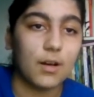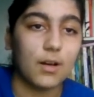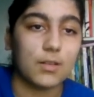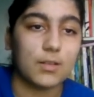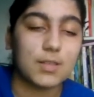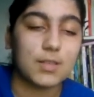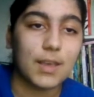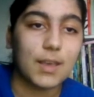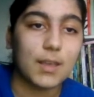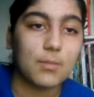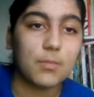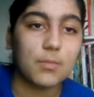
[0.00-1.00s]

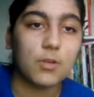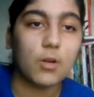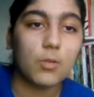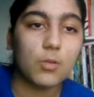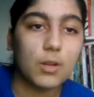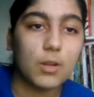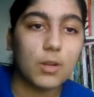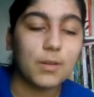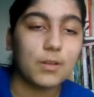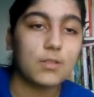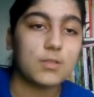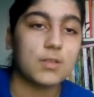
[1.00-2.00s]
scared, not only
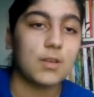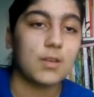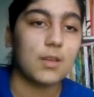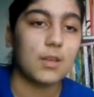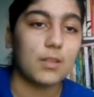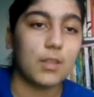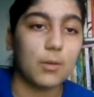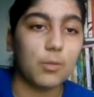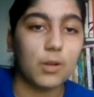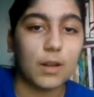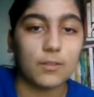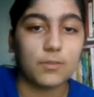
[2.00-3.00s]
because they were
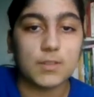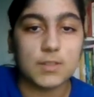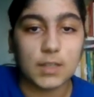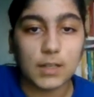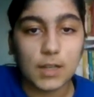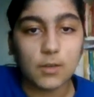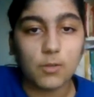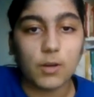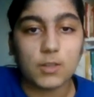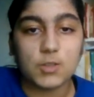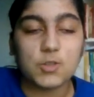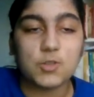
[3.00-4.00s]
like physically
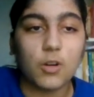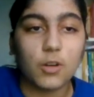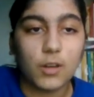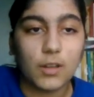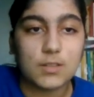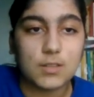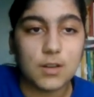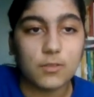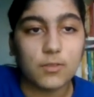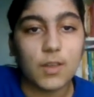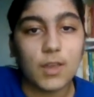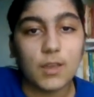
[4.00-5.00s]
quite strong and stuff,
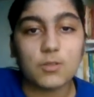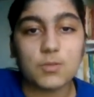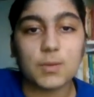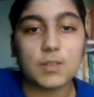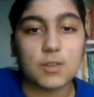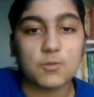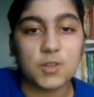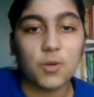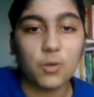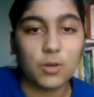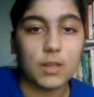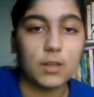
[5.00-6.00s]
it was because I was the
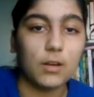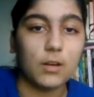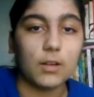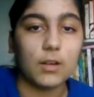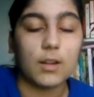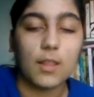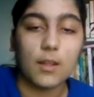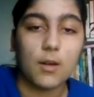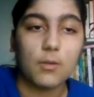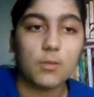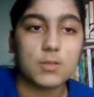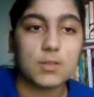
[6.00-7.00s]
only girl, and then I
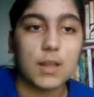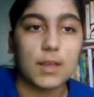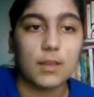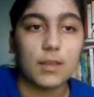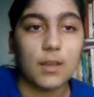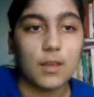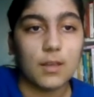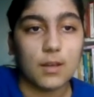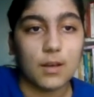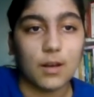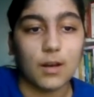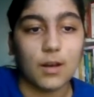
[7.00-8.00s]
was like
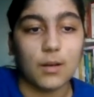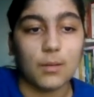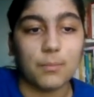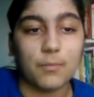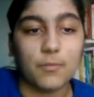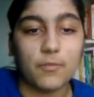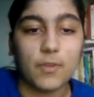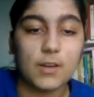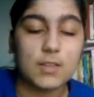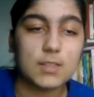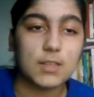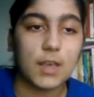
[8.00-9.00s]
very
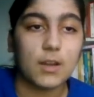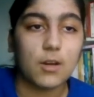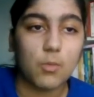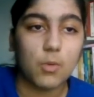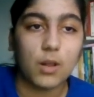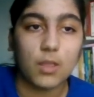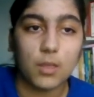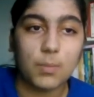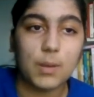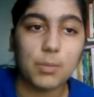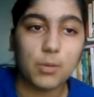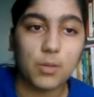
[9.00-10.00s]
scared on what other
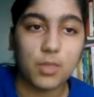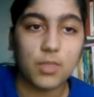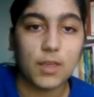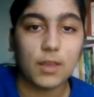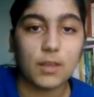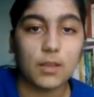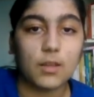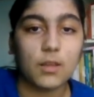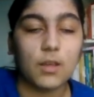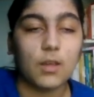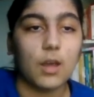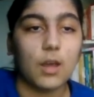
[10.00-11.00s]
people would think.
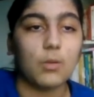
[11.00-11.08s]
I